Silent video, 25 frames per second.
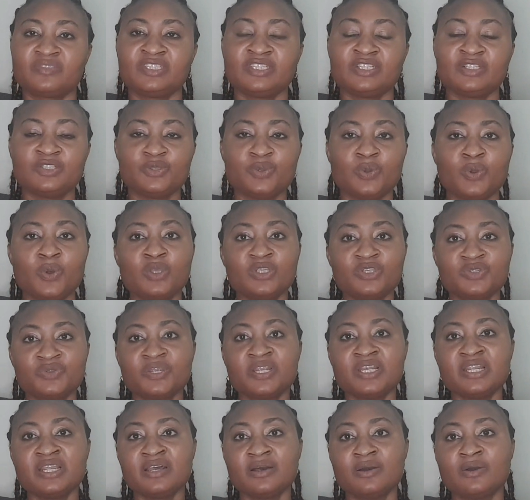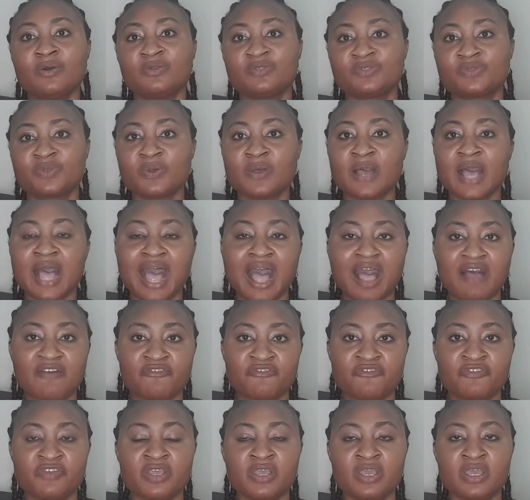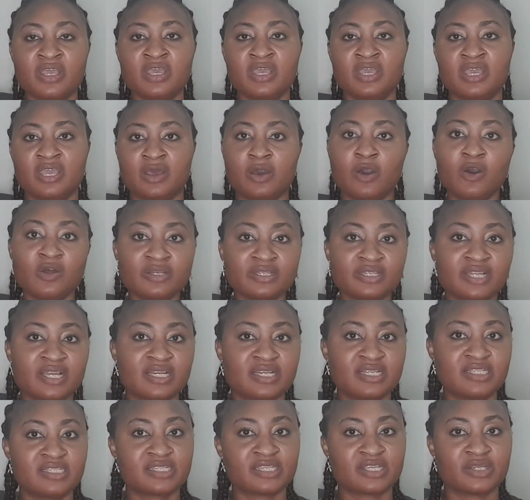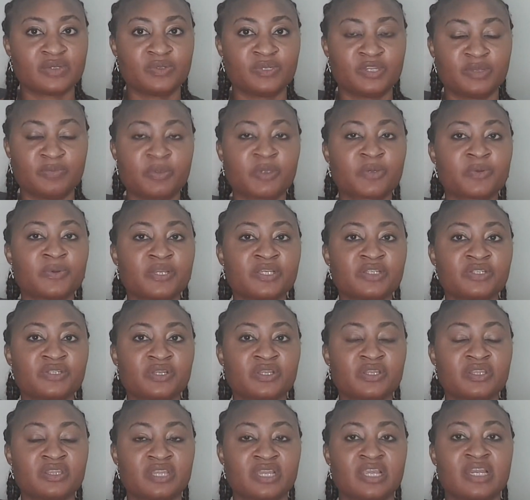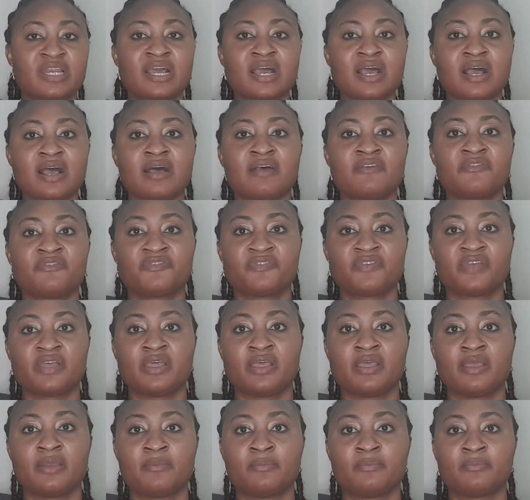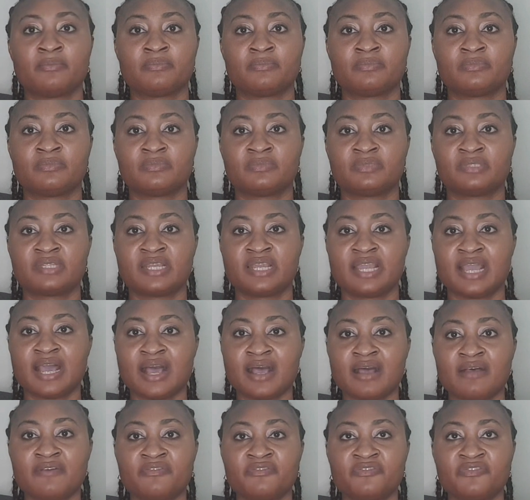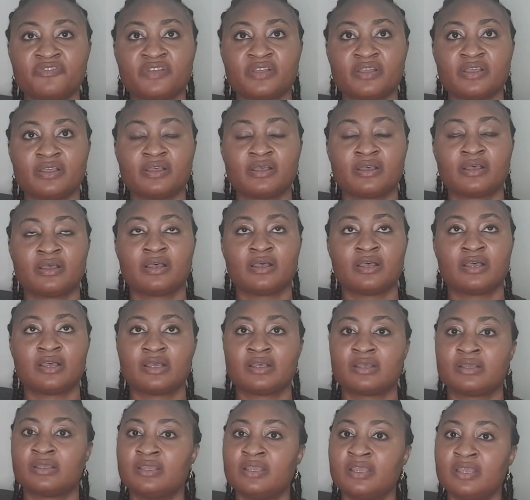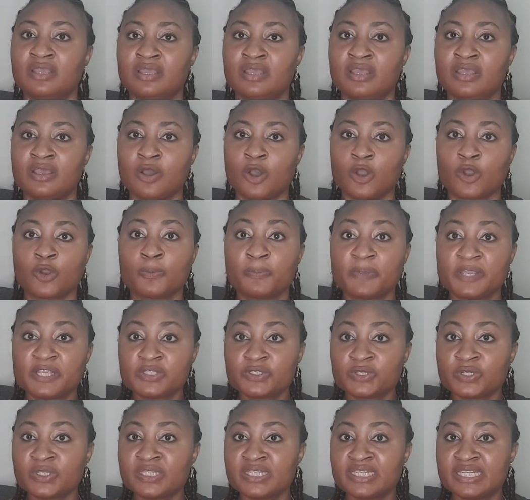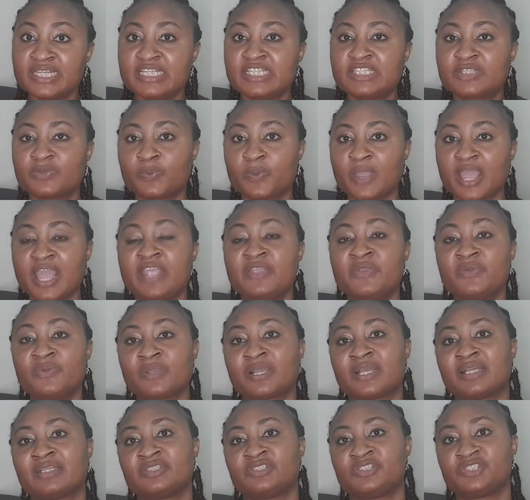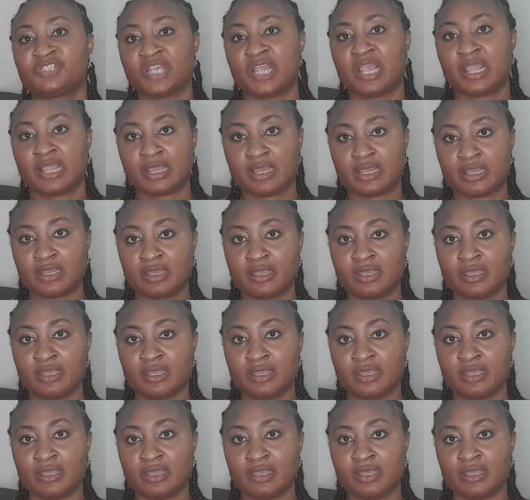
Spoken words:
So Australia also have, under this skilled immigration thing, they have occupation list where you can check